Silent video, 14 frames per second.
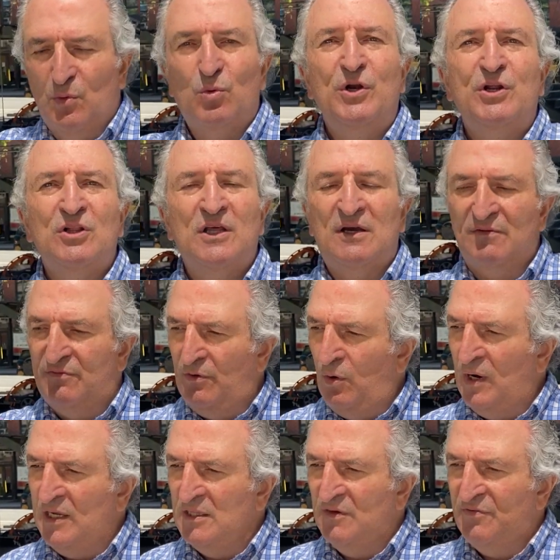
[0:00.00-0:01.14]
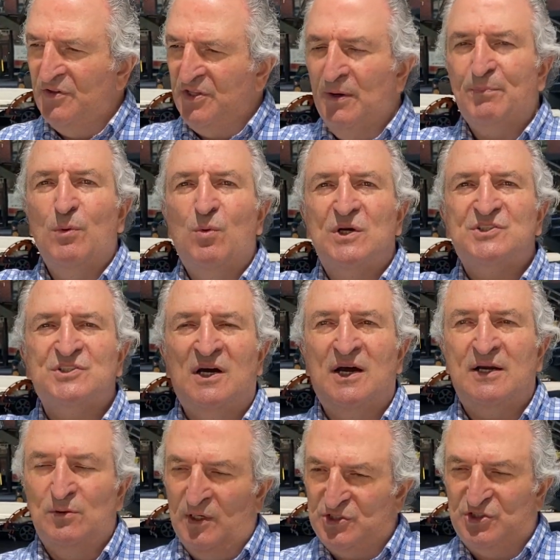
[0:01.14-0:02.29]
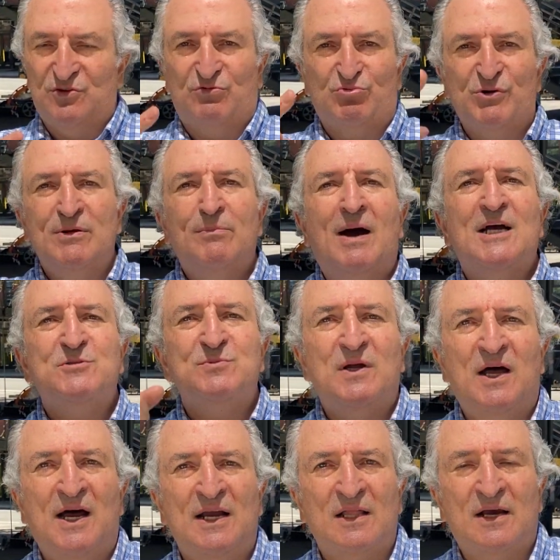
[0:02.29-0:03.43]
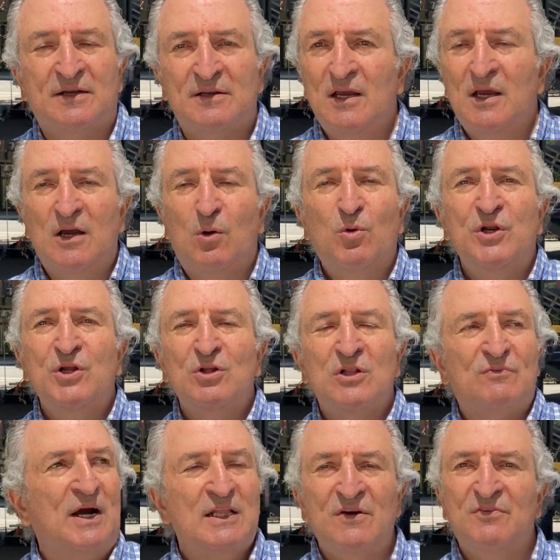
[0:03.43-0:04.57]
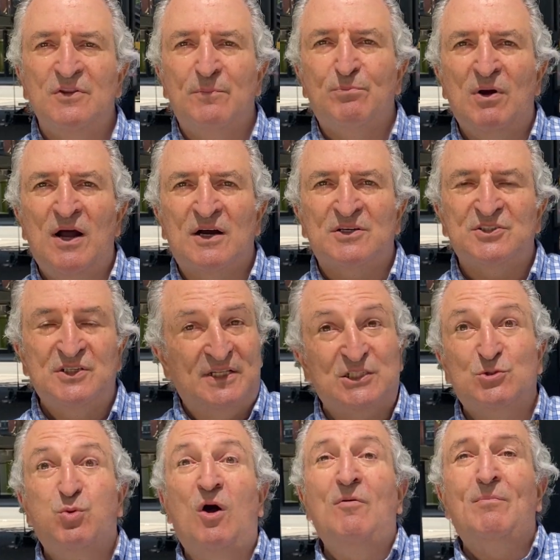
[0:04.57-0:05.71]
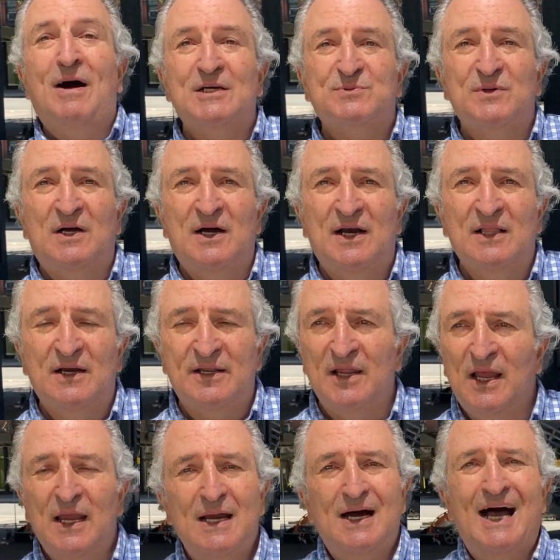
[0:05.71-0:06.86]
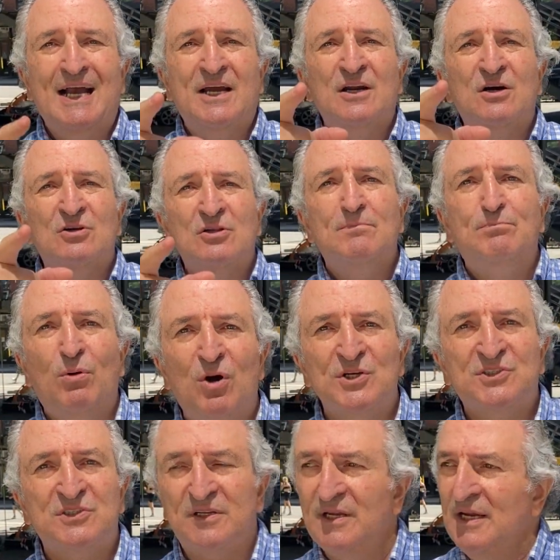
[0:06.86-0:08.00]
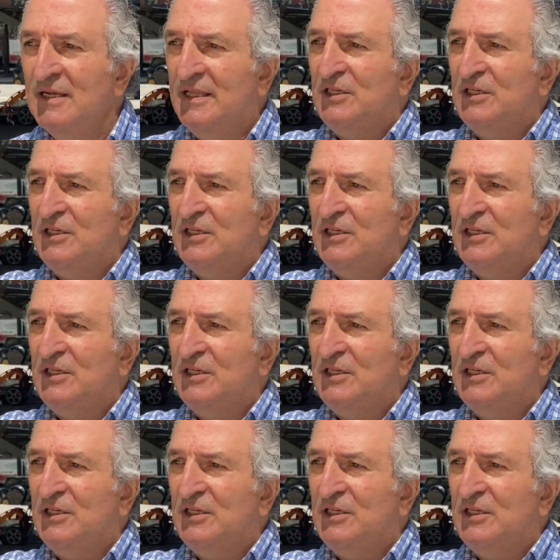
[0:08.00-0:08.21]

Where do you live? Oh, I live on the Upper West Side. That's 3 miles from the Highline. Or where do you live? I live in the Bronx. That's 12 miles from the Highline. I got an uncle in Boston.